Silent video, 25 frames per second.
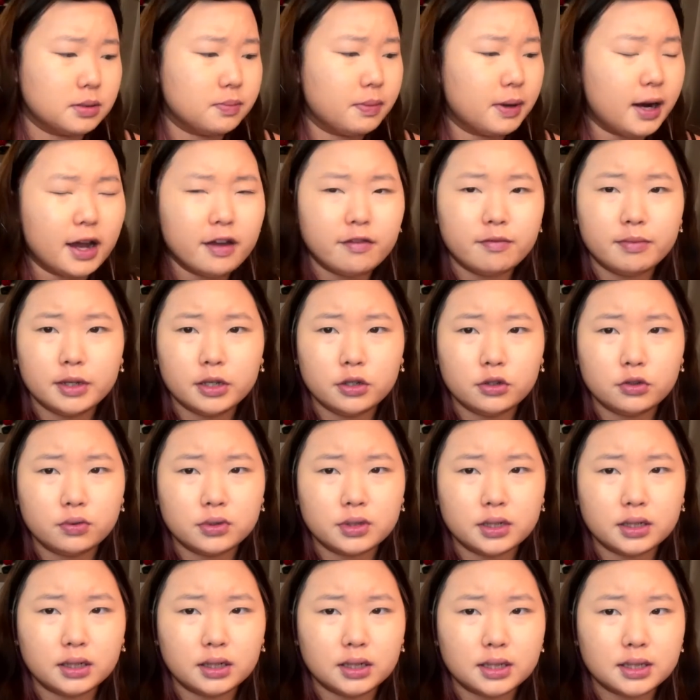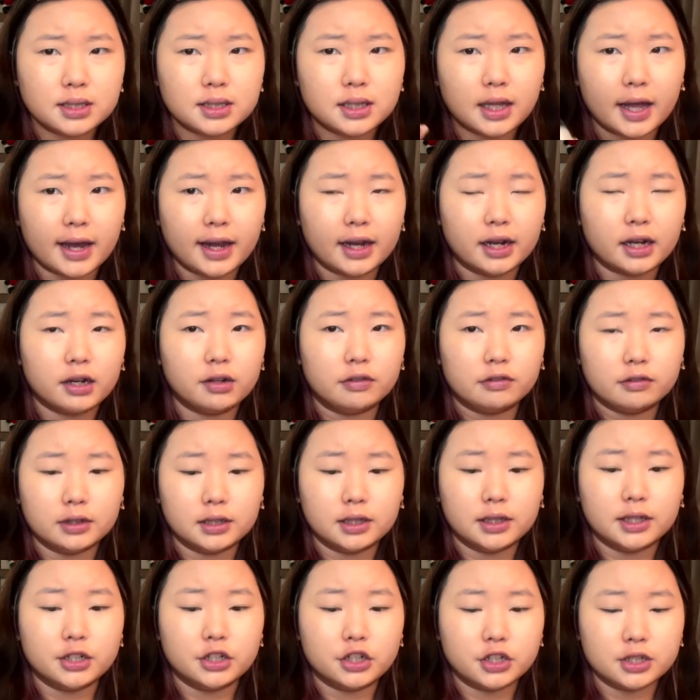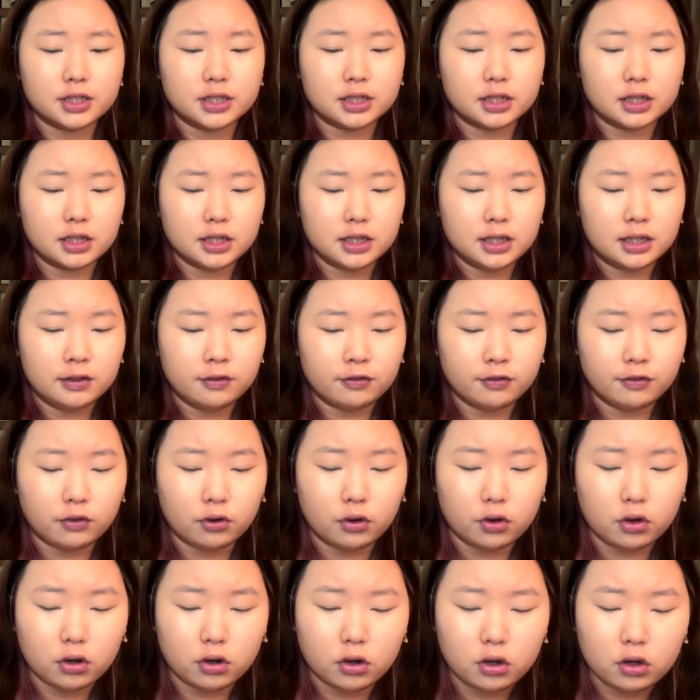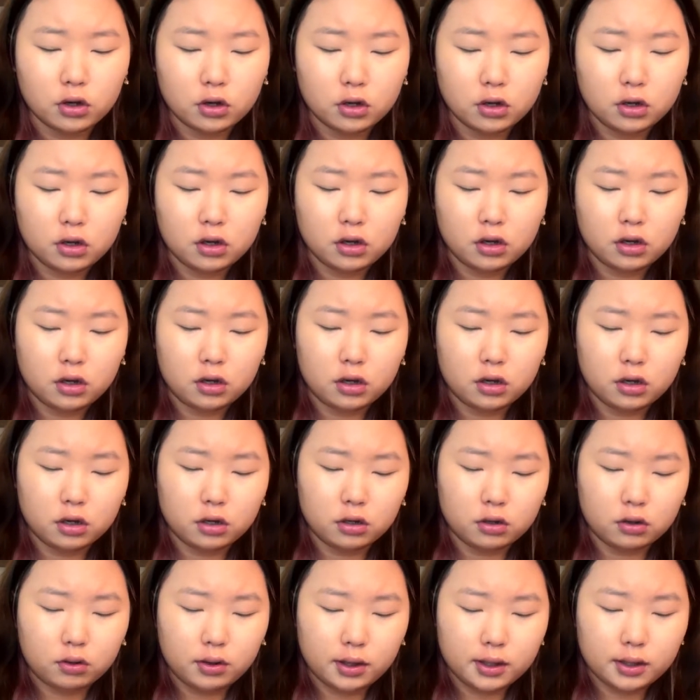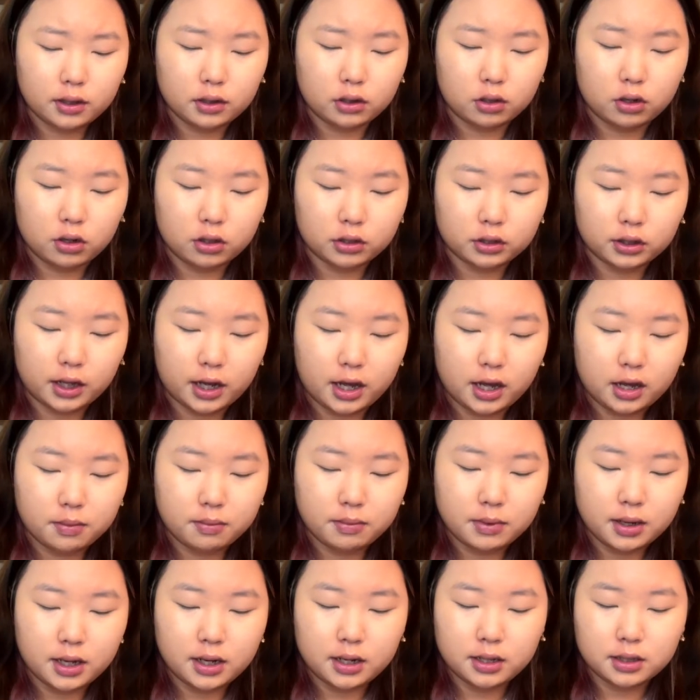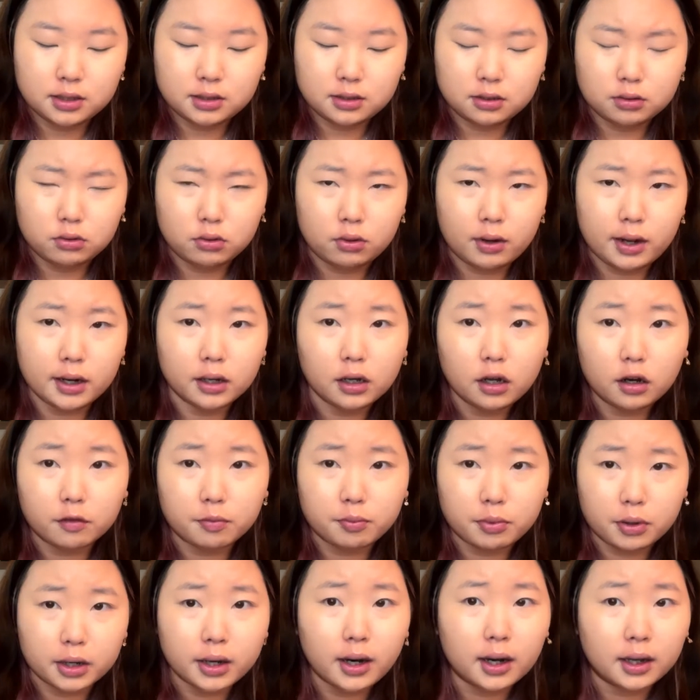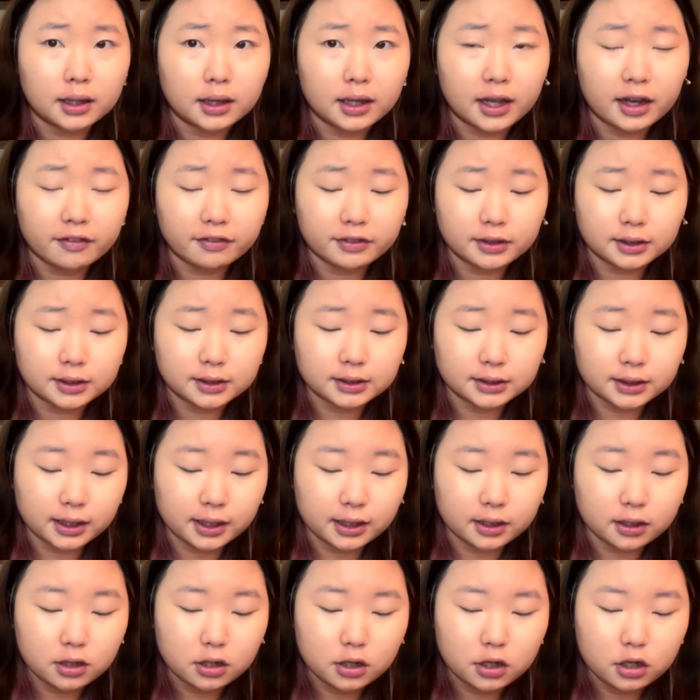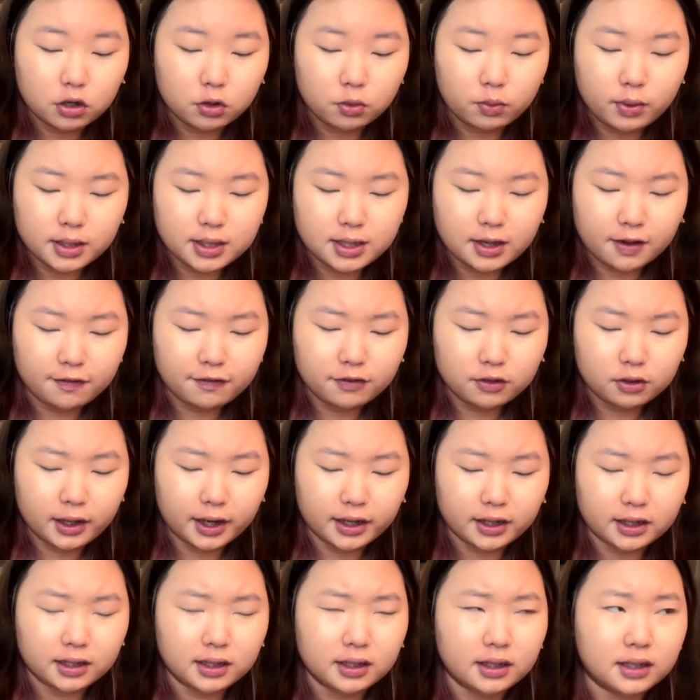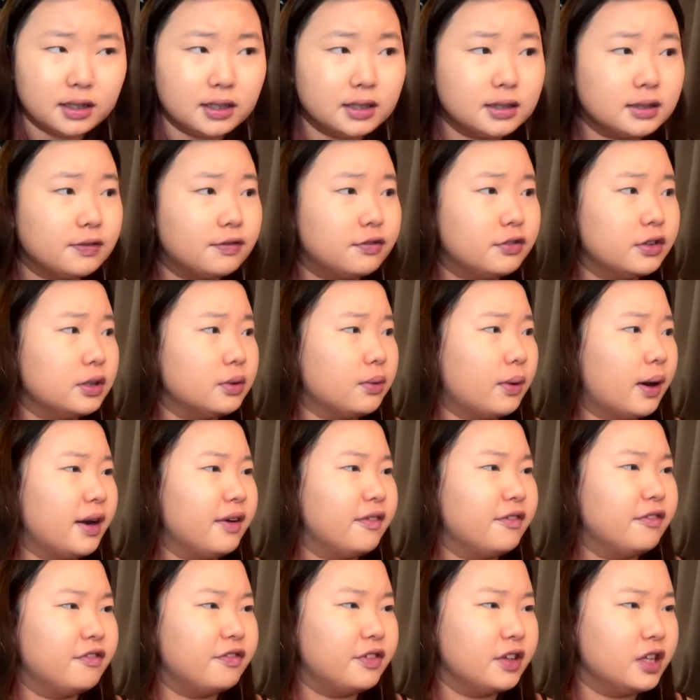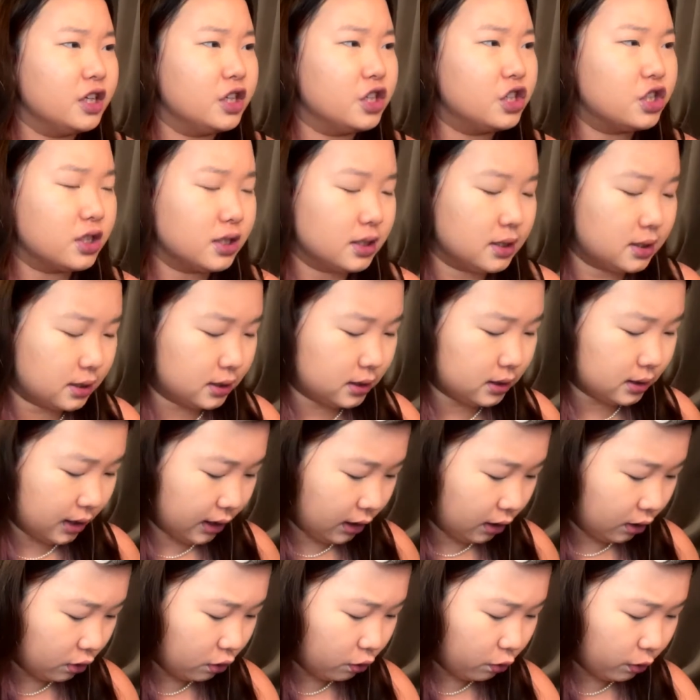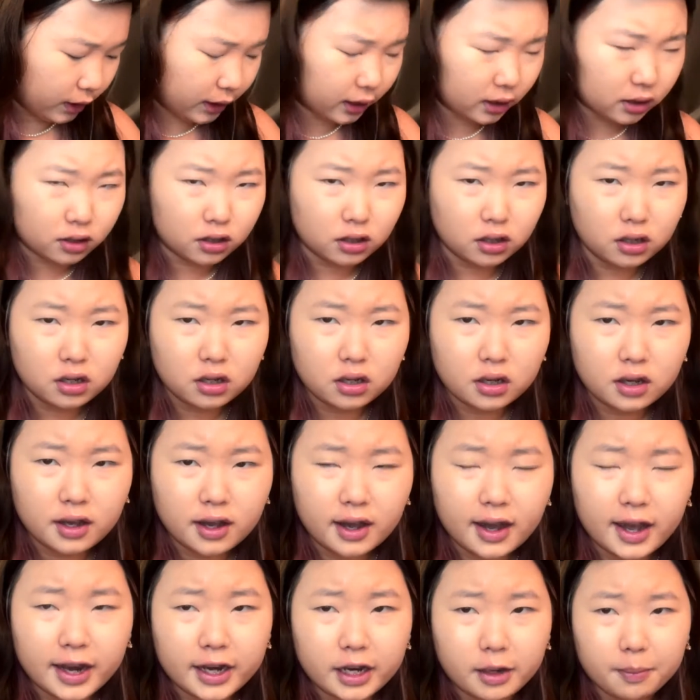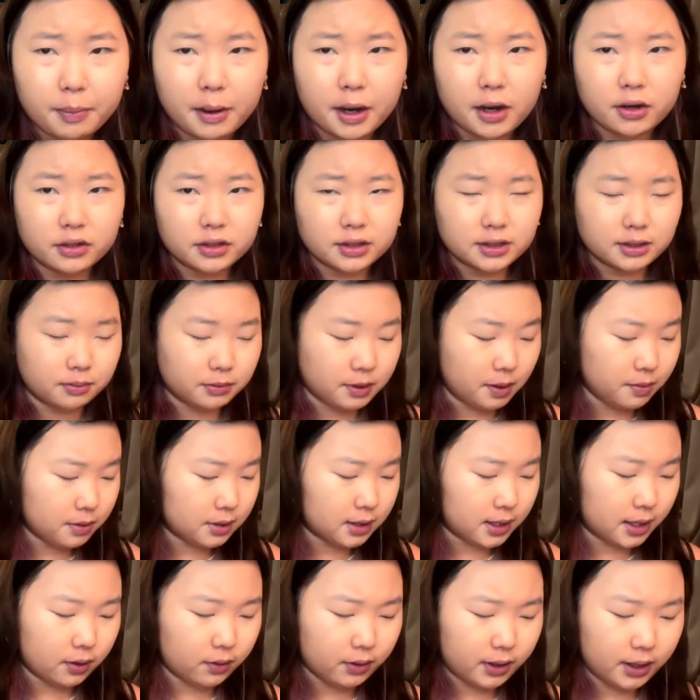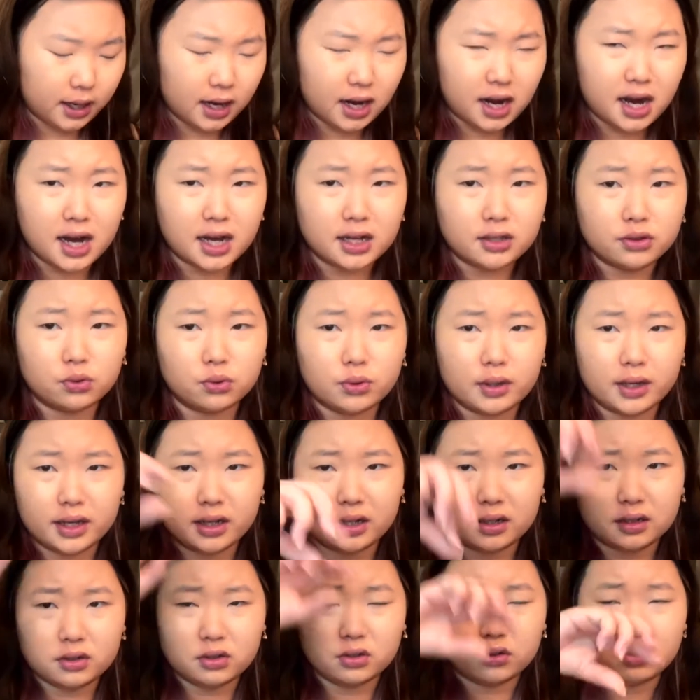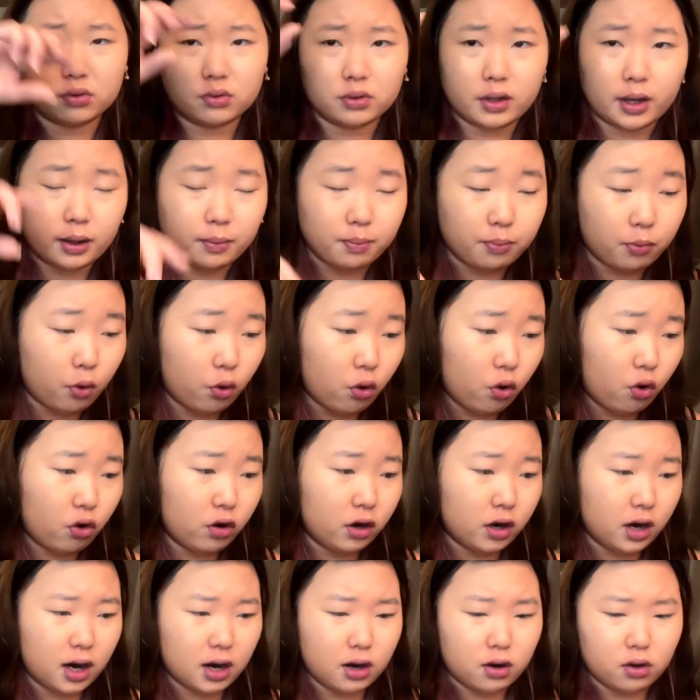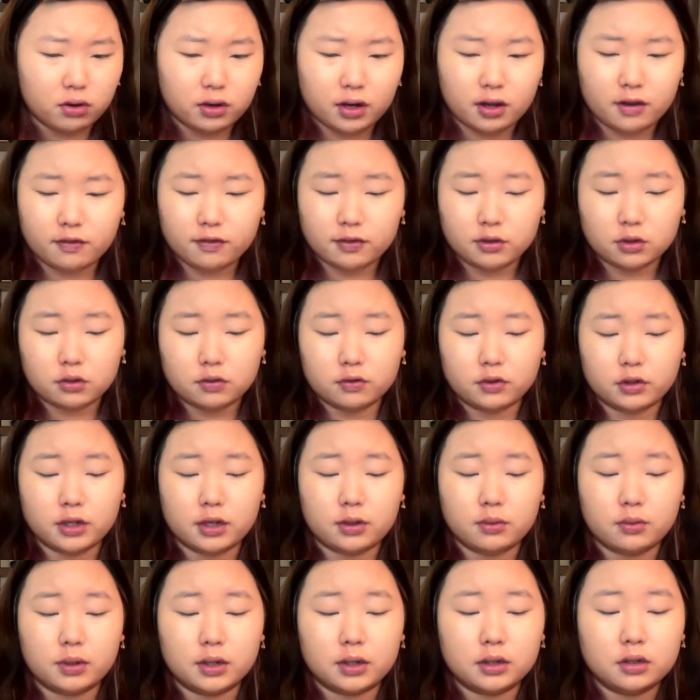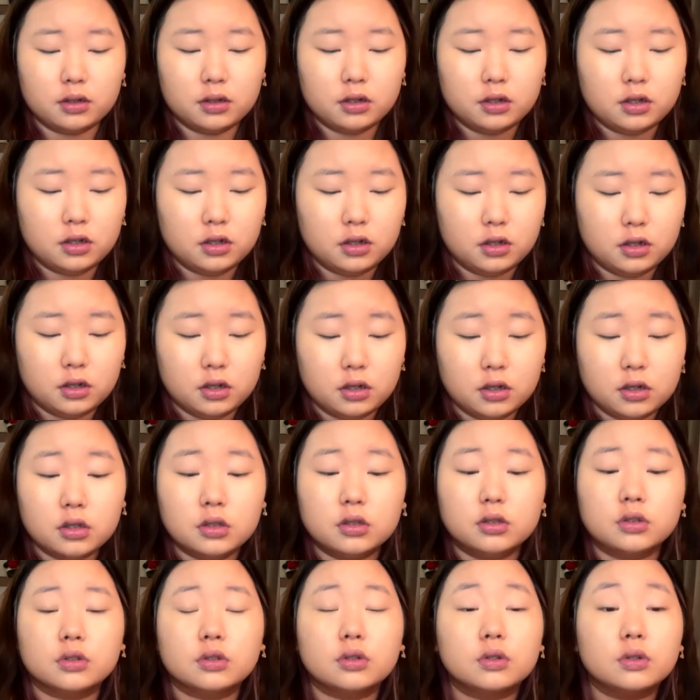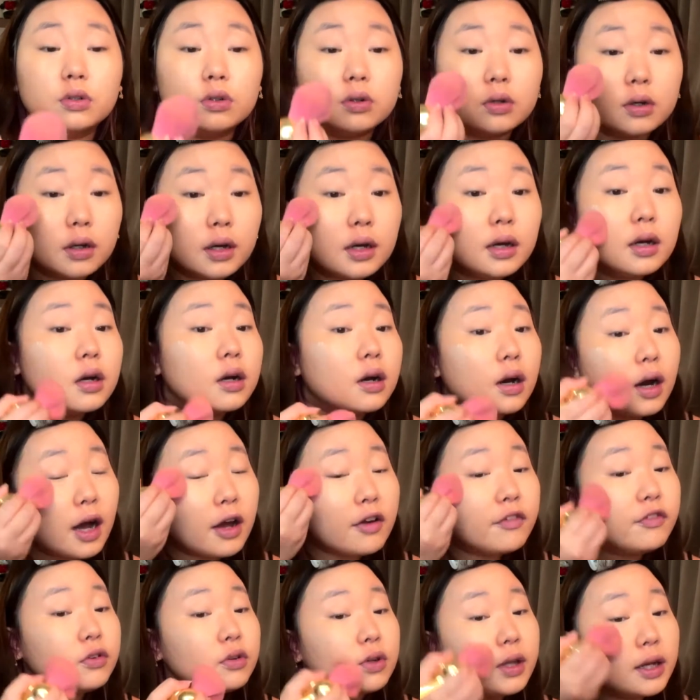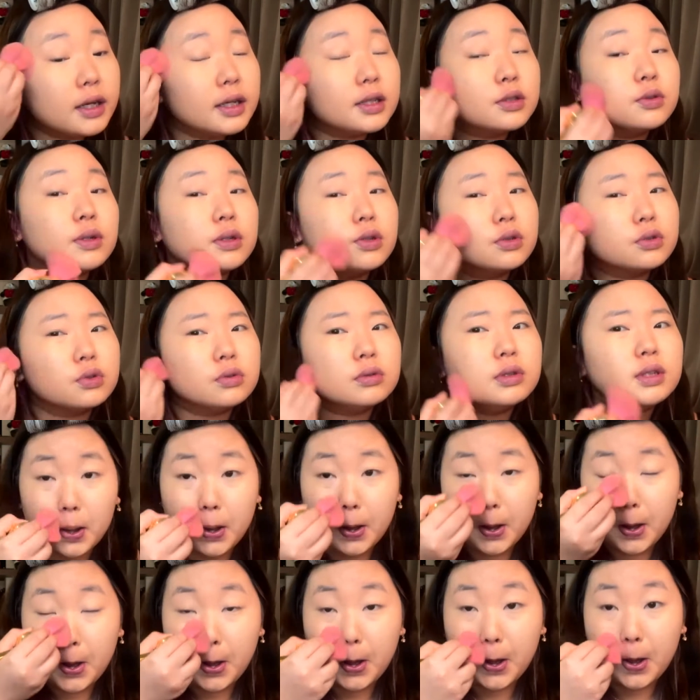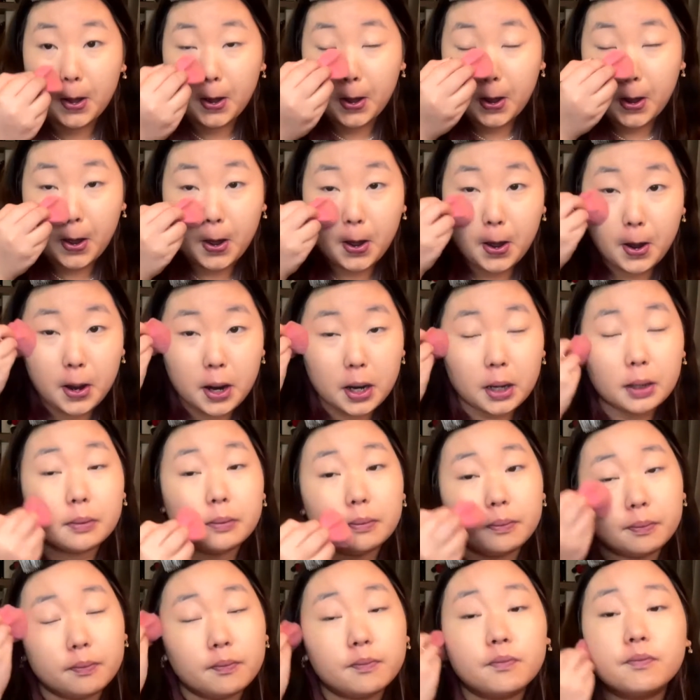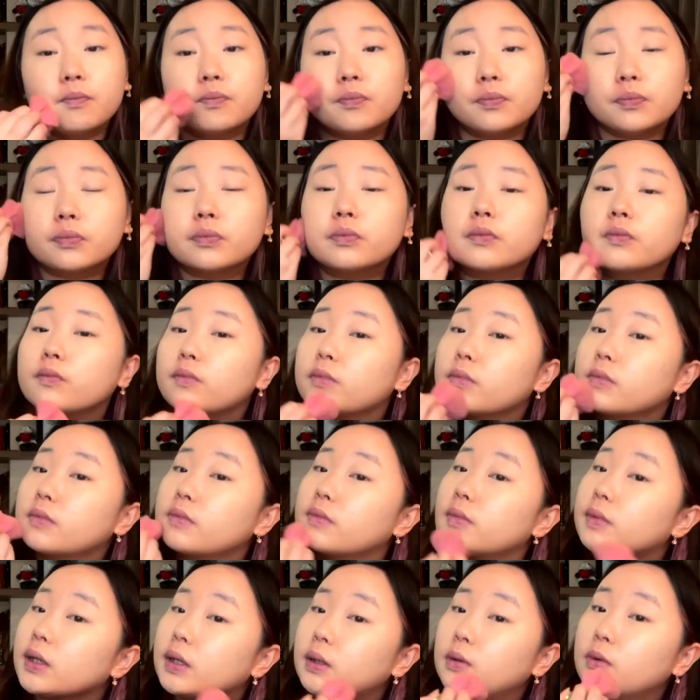But I've been using this like religiously for quite a long time, and there's still quite a lot of product left inside. Whereas I feel like the innis free one finishes a lot quicker, and the powder sometimes is like quite hard to like, you know, like pour out, I feel, for that one. So I feel like this one also needs less to achieve the same effect.